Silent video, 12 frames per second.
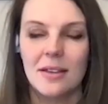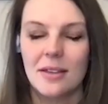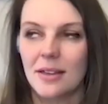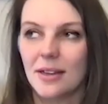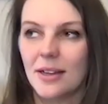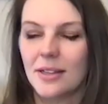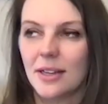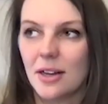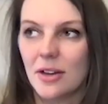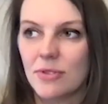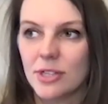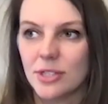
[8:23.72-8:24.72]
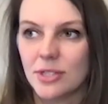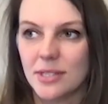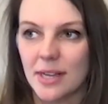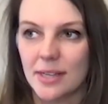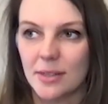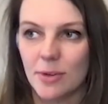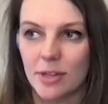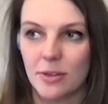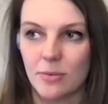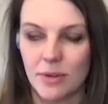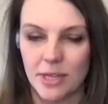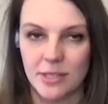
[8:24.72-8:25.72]
Yeah, and I love what you said about
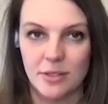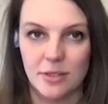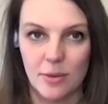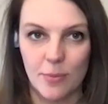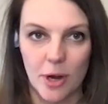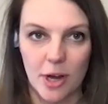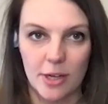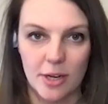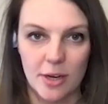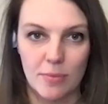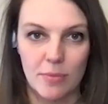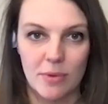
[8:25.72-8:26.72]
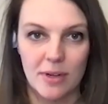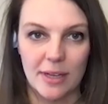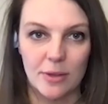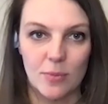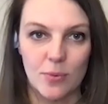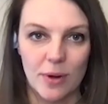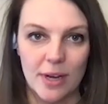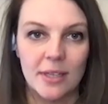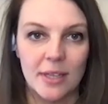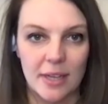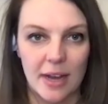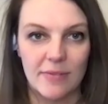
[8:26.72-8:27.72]
the race to the bottom. Like the brand
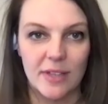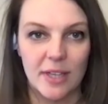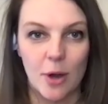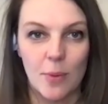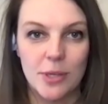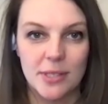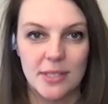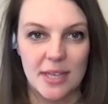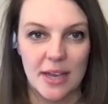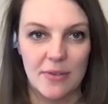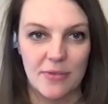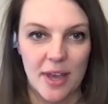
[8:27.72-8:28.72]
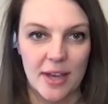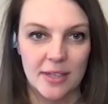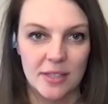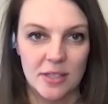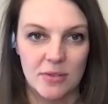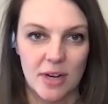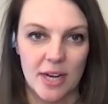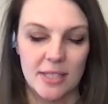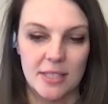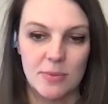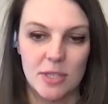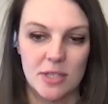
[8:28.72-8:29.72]
can have the opposite effect,
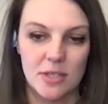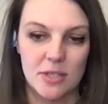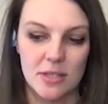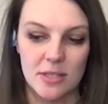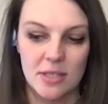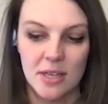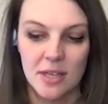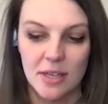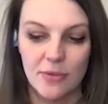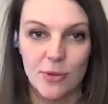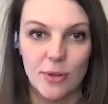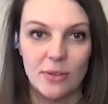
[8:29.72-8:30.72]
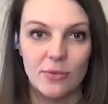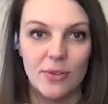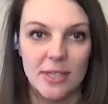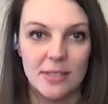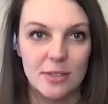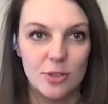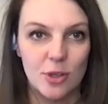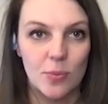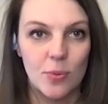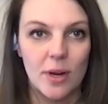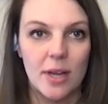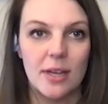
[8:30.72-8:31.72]
right? Because if you invest in your
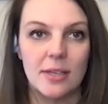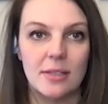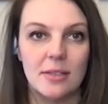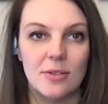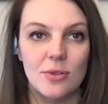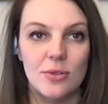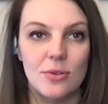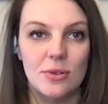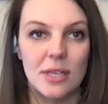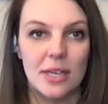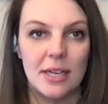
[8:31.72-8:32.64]
brand, you